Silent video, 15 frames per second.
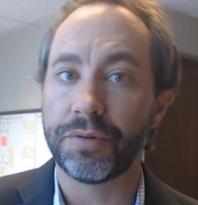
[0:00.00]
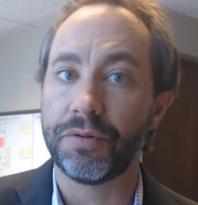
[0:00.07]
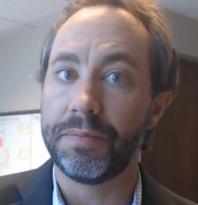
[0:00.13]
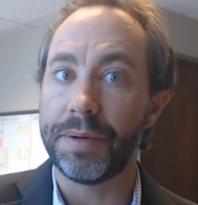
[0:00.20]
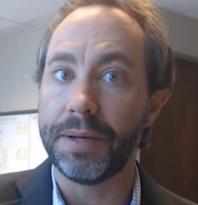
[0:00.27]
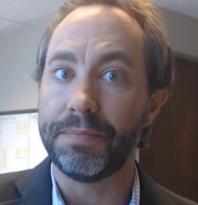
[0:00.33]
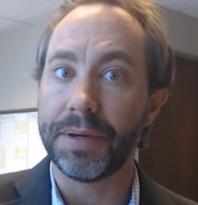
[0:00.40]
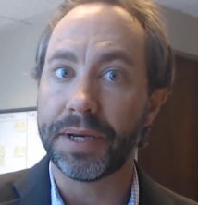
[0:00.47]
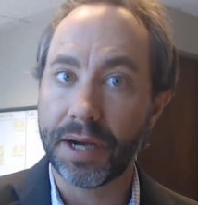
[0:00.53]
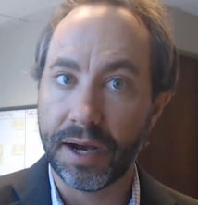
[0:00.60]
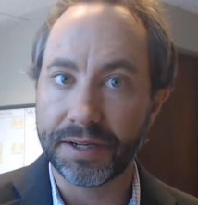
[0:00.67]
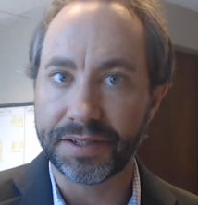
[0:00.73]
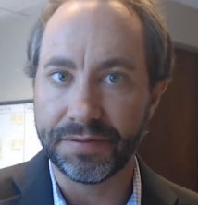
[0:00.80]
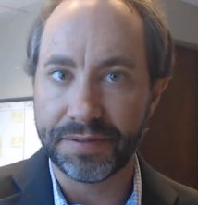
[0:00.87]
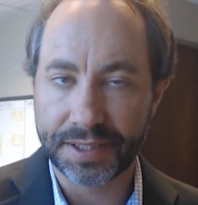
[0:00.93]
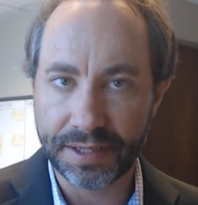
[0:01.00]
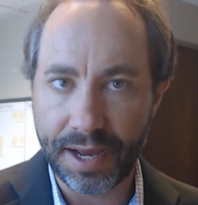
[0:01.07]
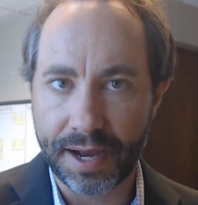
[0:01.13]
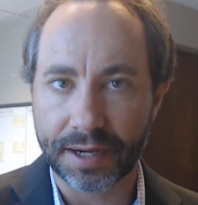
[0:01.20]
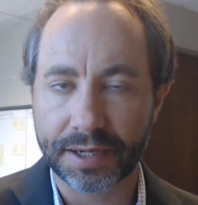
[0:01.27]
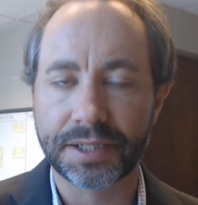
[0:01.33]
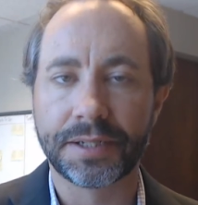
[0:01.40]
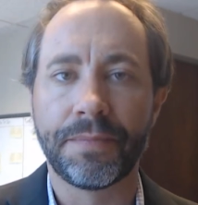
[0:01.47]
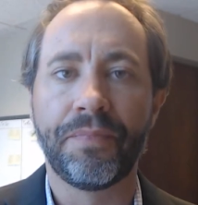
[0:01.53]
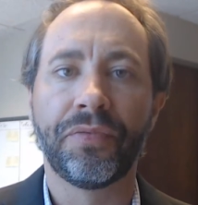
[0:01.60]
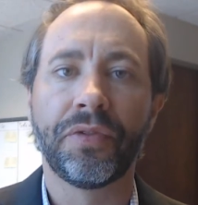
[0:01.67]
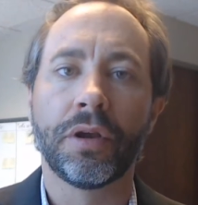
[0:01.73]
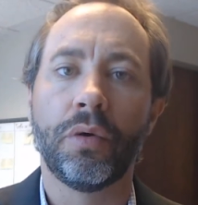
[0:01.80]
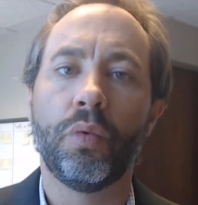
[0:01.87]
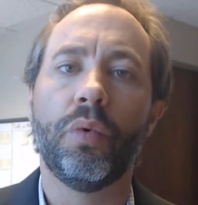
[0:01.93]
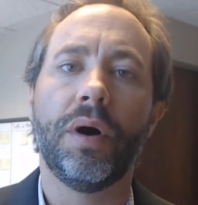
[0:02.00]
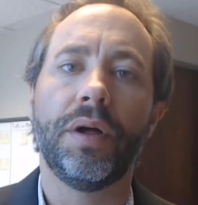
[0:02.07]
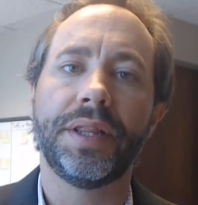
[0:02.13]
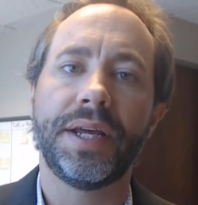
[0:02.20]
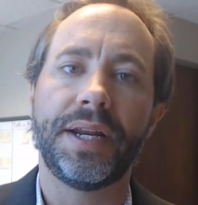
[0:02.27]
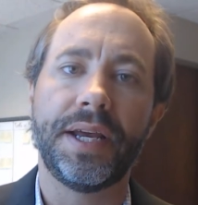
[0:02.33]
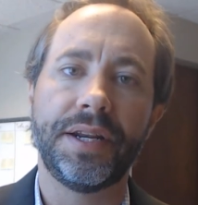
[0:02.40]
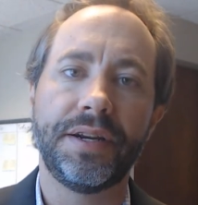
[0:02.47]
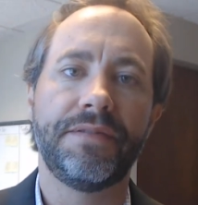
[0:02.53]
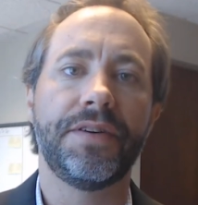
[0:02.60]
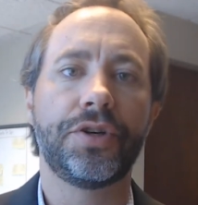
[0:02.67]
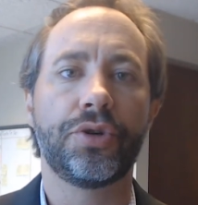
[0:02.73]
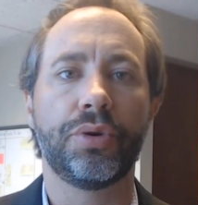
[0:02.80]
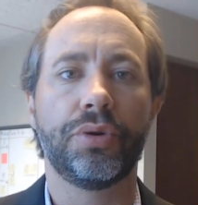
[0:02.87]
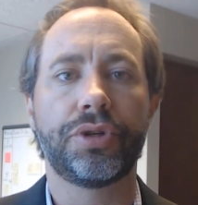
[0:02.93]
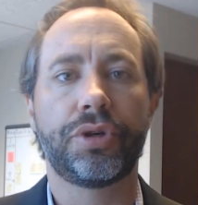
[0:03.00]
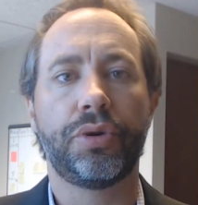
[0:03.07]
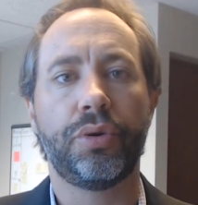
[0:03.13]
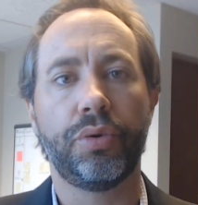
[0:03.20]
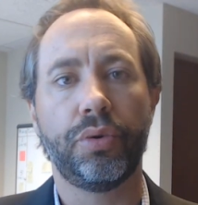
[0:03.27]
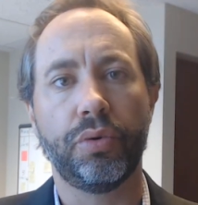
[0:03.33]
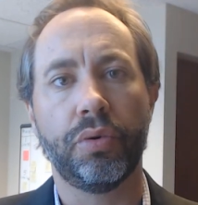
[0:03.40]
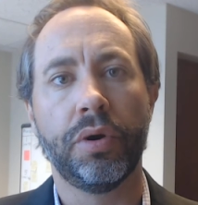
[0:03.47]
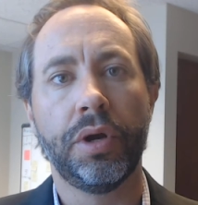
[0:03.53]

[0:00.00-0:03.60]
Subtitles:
would be because of sex, well then individuals who